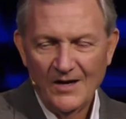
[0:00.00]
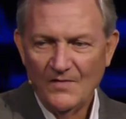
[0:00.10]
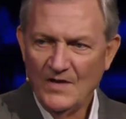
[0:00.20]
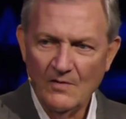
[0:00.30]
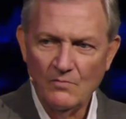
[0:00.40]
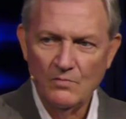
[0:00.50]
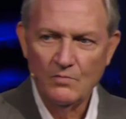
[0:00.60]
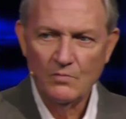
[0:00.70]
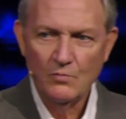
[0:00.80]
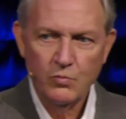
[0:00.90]
then
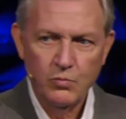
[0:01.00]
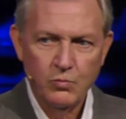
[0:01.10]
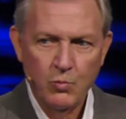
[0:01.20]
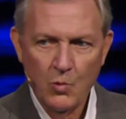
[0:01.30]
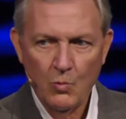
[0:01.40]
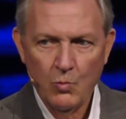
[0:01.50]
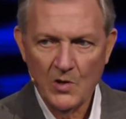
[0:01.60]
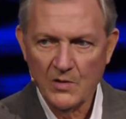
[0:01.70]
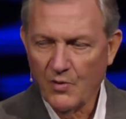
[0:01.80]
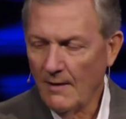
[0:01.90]
what's
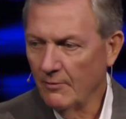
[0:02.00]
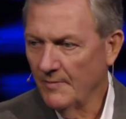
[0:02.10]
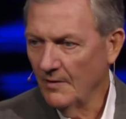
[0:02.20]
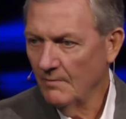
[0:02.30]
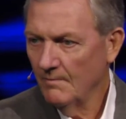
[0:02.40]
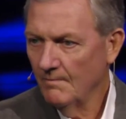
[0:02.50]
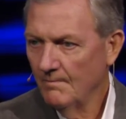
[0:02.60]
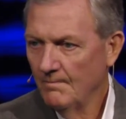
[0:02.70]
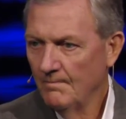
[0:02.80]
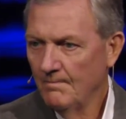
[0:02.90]
the problem here?
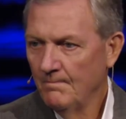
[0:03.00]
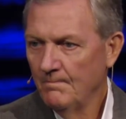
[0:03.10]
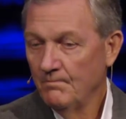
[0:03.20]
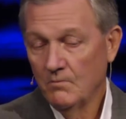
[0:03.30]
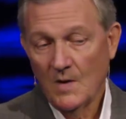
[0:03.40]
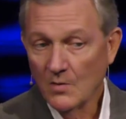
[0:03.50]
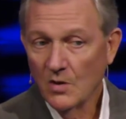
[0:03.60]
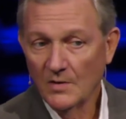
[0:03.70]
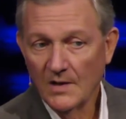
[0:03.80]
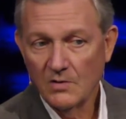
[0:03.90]
And
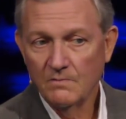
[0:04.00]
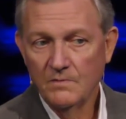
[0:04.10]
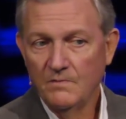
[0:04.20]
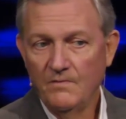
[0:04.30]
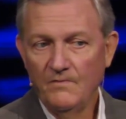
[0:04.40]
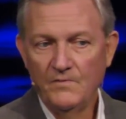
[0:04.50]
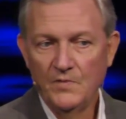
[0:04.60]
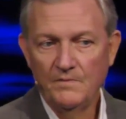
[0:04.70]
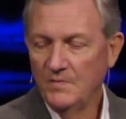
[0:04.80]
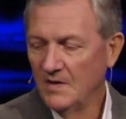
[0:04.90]
so that
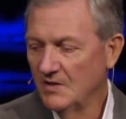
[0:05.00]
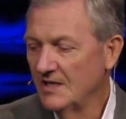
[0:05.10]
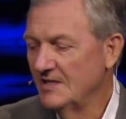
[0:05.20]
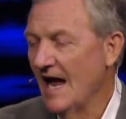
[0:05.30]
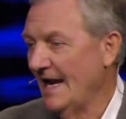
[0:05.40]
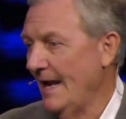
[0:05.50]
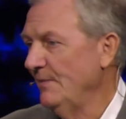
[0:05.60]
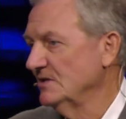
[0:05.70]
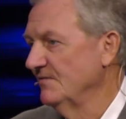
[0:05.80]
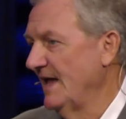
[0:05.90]
the
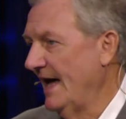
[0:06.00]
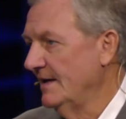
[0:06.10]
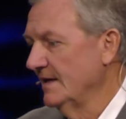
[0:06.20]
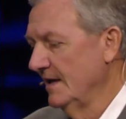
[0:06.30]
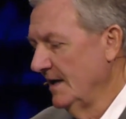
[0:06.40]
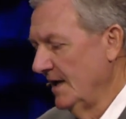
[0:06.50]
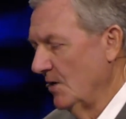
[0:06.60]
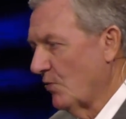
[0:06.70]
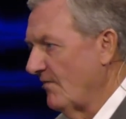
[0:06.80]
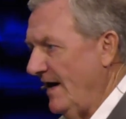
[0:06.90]
dynamics of that,
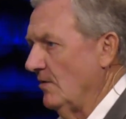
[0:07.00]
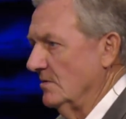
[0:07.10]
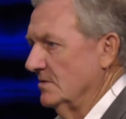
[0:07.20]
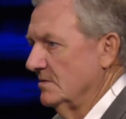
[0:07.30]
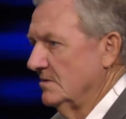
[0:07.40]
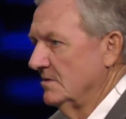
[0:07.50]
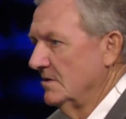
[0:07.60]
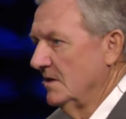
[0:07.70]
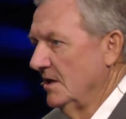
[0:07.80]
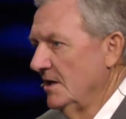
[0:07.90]
profound.
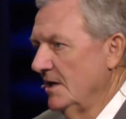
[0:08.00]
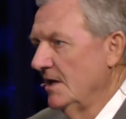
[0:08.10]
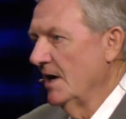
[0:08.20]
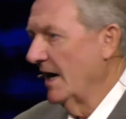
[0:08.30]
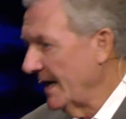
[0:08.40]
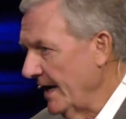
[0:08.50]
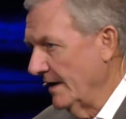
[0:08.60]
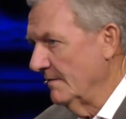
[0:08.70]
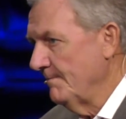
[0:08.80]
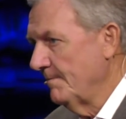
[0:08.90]

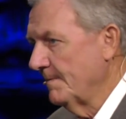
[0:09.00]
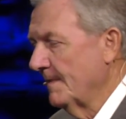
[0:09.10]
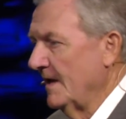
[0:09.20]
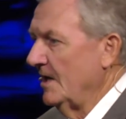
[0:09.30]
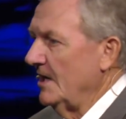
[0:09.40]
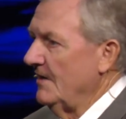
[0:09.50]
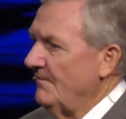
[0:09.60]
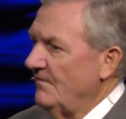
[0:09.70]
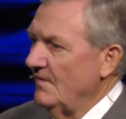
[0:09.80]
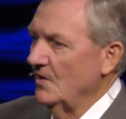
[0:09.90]
Again,
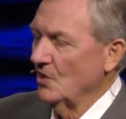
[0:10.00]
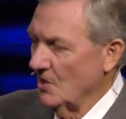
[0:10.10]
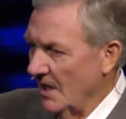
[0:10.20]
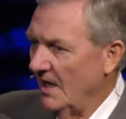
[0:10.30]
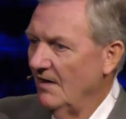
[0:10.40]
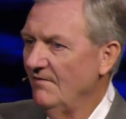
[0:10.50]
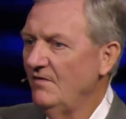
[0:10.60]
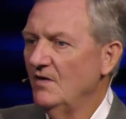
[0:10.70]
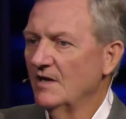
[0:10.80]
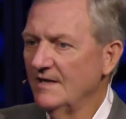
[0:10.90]
if love
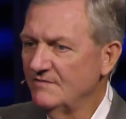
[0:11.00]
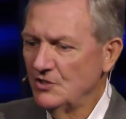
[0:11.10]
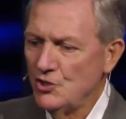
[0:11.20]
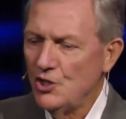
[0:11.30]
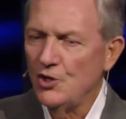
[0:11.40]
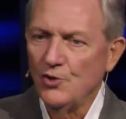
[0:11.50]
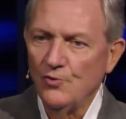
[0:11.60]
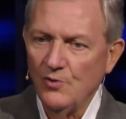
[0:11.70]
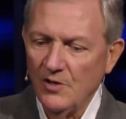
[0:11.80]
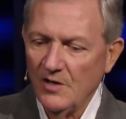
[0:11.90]
lives in
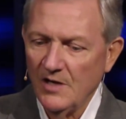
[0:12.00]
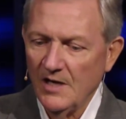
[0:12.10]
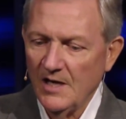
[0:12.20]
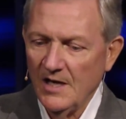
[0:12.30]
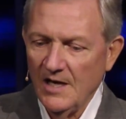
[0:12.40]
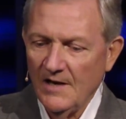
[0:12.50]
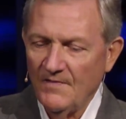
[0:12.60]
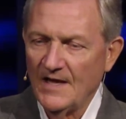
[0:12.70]
you, the